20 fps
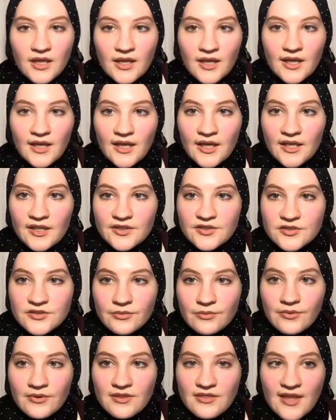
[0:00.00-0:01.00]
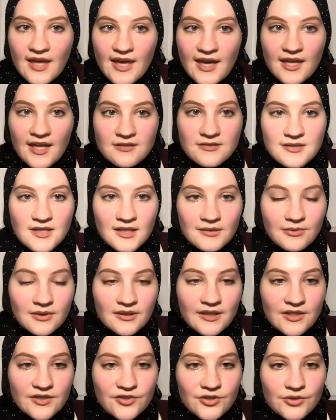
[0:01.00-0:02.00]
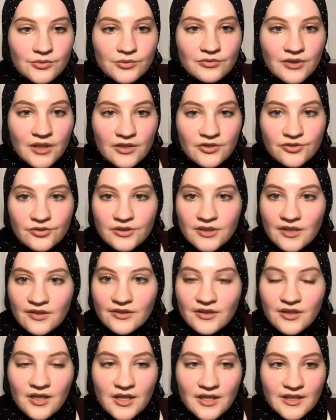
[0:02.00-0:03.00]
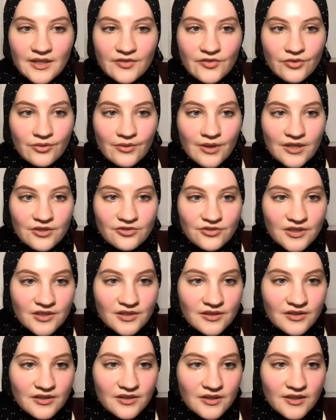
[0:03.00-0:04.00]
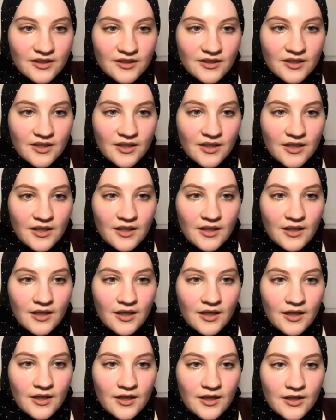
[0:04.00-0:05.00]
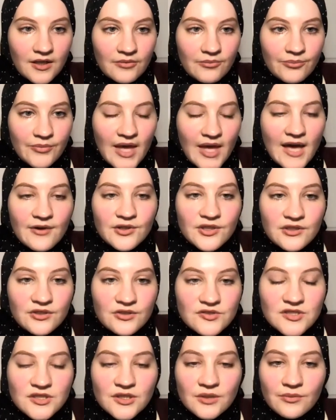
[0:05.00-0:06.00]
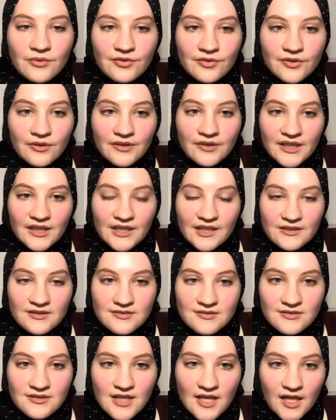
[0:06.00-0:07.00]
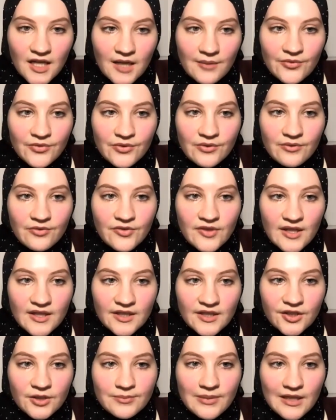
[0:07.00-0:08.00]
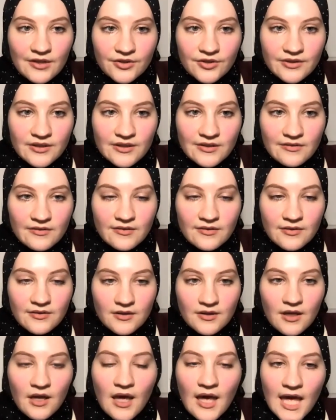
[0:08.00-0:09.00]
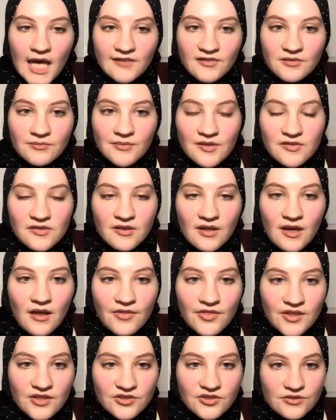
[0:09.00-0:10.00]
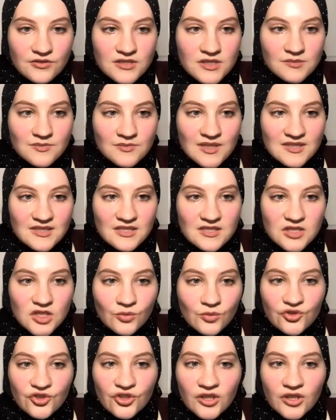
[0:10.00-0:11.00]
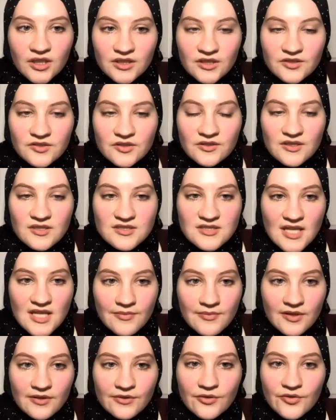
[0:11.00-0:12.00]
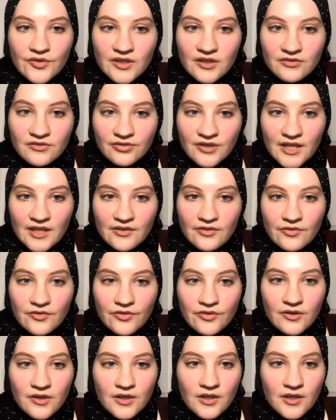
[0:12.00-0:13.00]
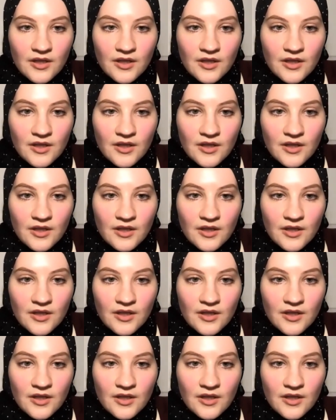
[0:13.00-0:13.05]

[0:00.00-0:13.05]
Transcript: And with that, I would like to move on to another audience question. How do you deal with loneliness that comes with setting your boundaries? Having mental health issues makes it so much harder to accept losing friends